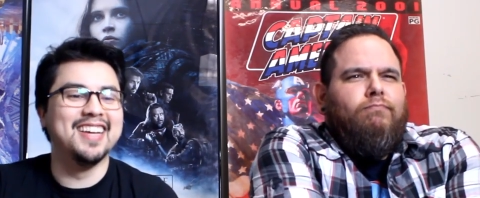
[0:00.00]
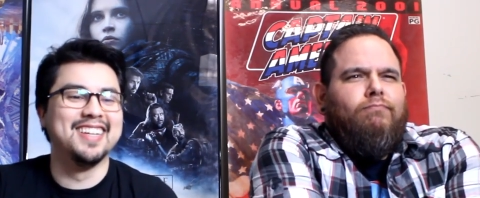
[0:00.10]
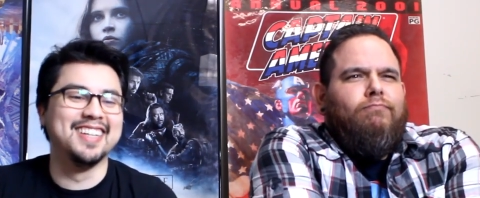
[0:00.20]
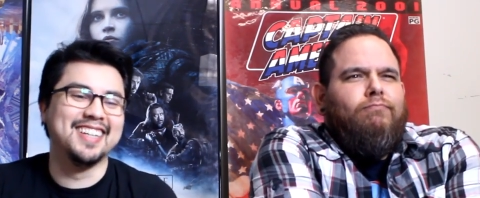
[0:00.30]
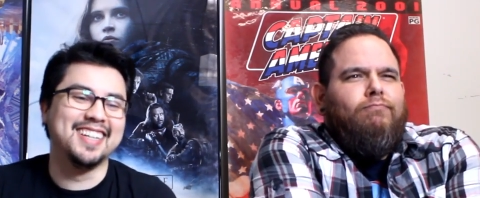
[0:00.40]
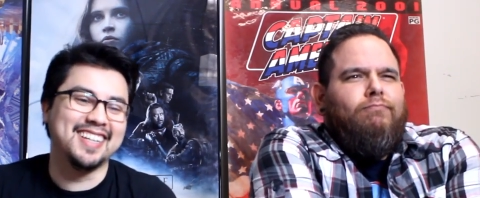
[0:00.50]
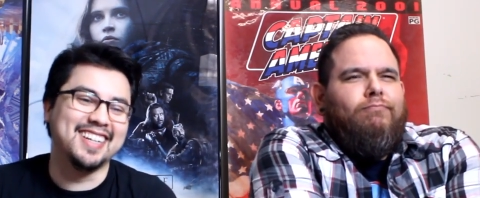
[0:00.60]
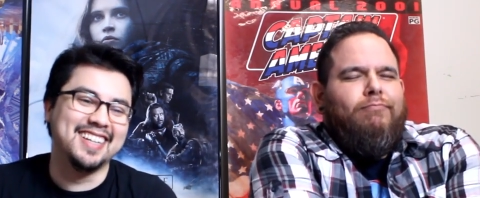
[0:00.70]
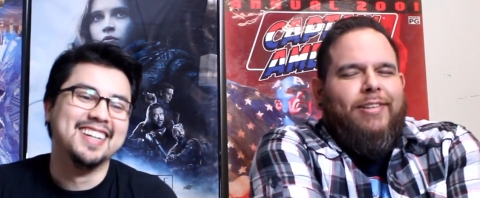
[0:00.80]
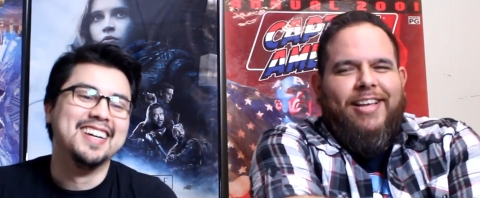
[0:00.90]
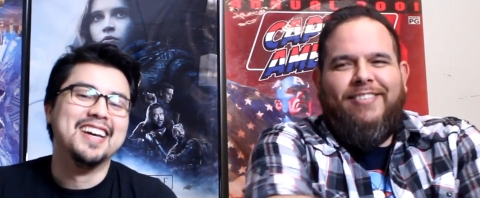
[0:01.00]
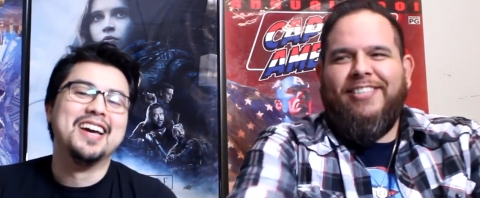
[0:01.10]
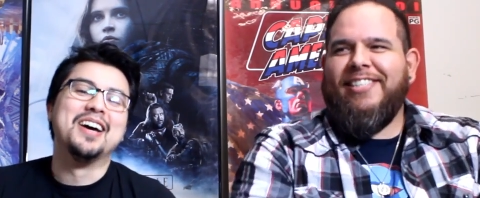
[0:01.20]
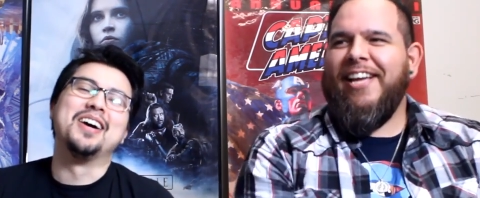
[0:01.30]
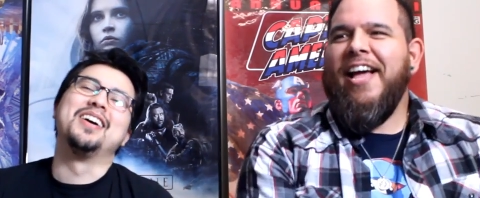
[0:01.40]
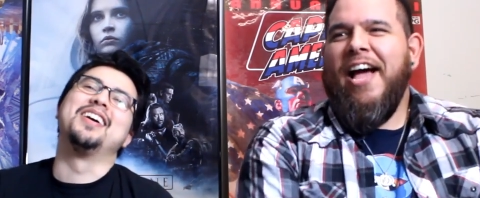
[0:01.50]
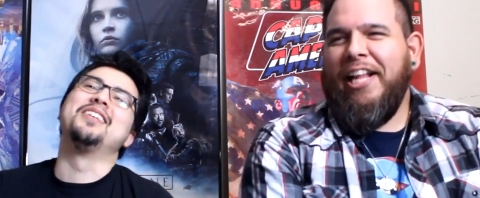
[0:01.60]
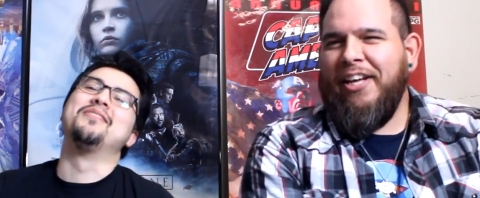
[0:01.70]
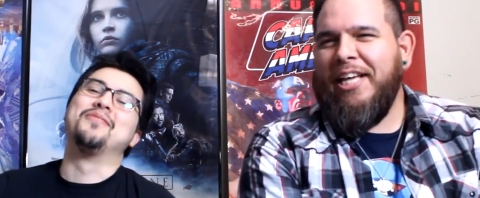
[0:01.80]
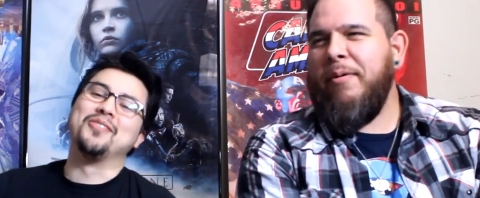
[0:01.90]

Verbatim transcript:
Speaker 1: I'm just like,
Speaker 2: I look at